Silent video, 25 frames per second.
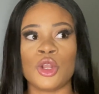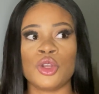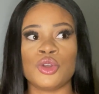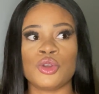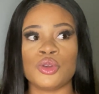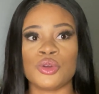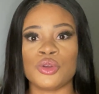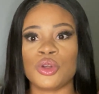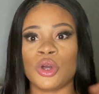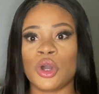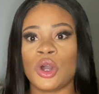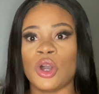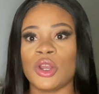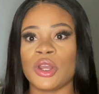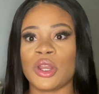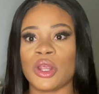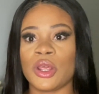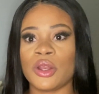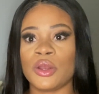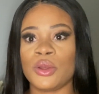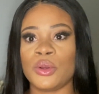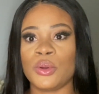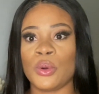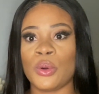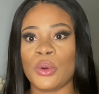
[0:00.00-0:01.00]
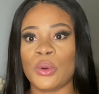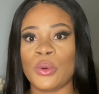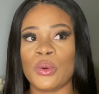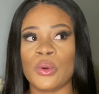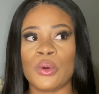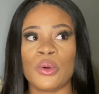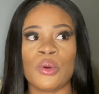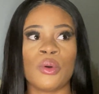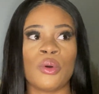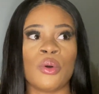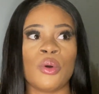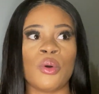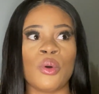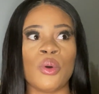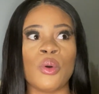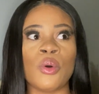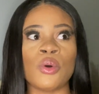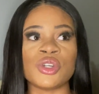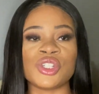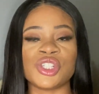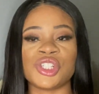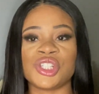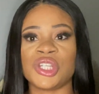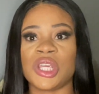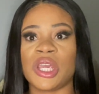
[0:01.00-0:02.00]
do not, no
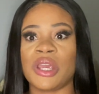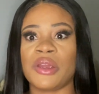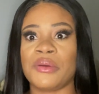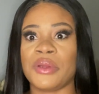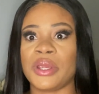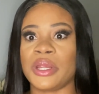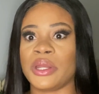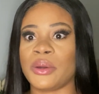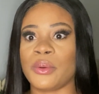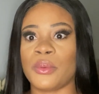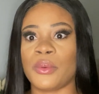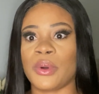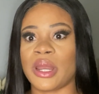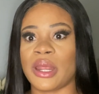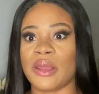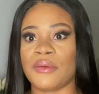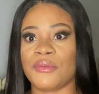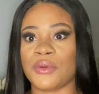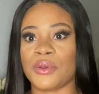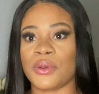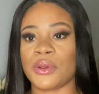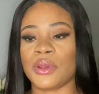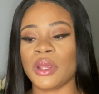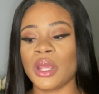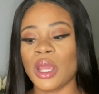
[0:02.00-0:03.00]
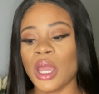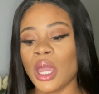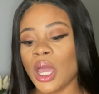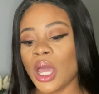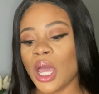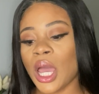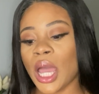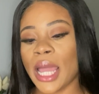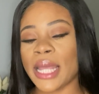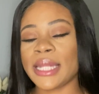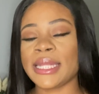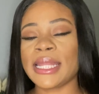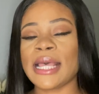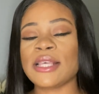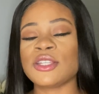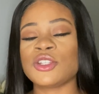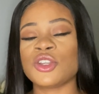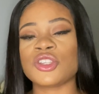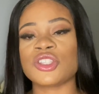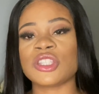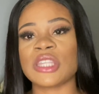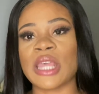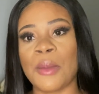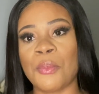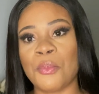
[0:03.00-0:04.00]
co-sharing or whatever, and that's
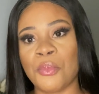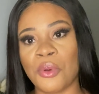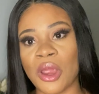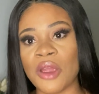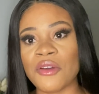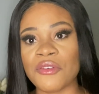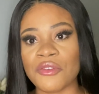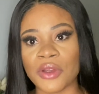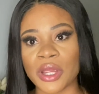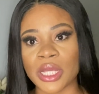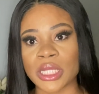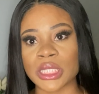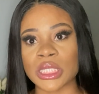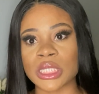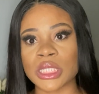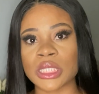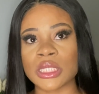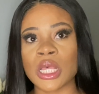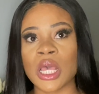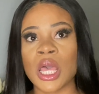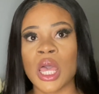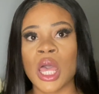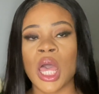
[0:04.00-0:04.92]
just their preference.